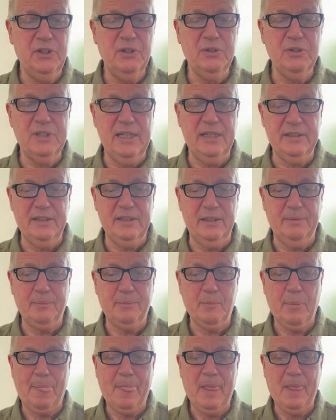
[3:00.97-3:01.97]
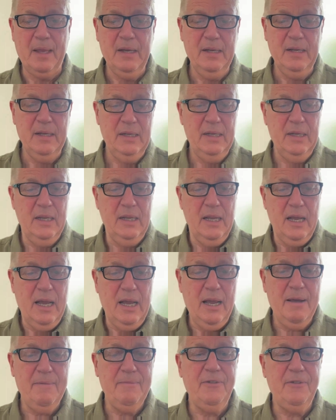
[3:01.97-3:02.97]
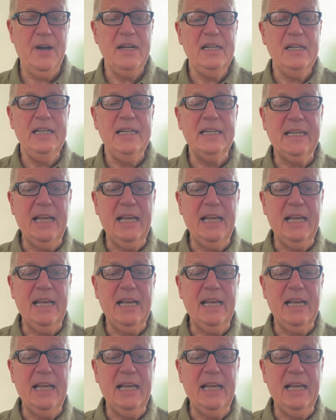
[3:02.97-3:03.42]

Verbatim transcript: newsletter. Um, finally,